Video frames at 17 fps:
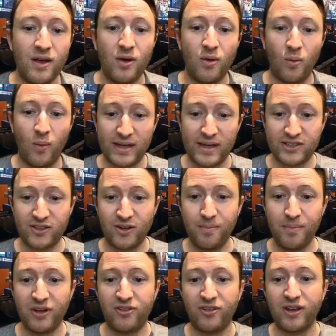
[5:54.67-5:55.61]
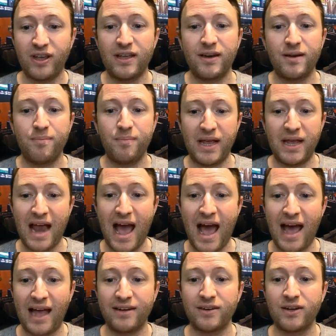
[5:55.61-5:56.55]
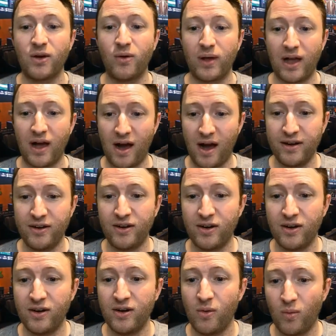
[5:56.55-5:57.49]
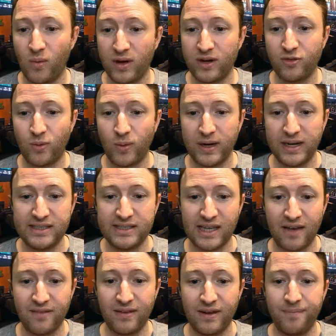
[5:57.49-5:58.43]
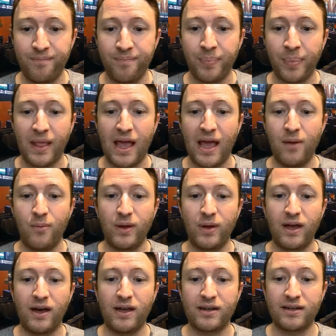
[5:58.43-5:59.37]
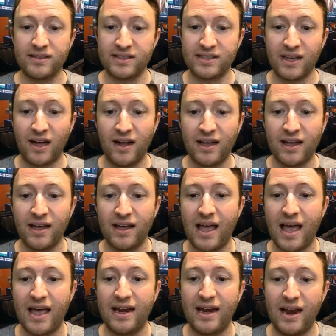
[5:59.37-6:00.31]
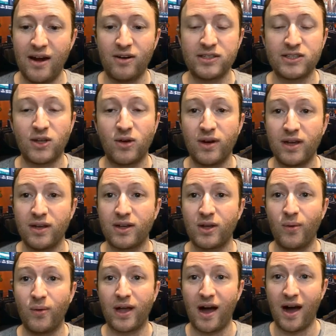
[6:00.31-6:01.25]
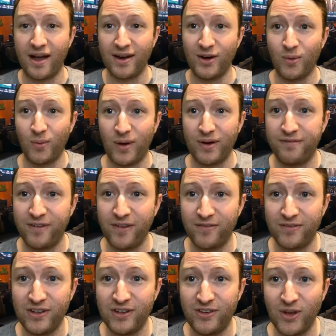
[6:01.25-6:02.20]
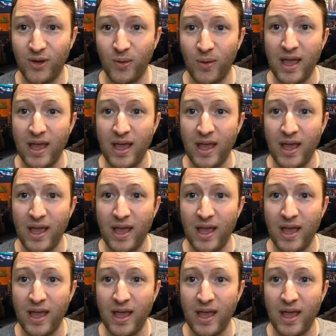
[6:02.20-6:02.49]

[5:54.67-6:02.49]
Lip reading: Western Michigan, Manhattan going under 127. And we got Gonzaga and Arizona going under 152.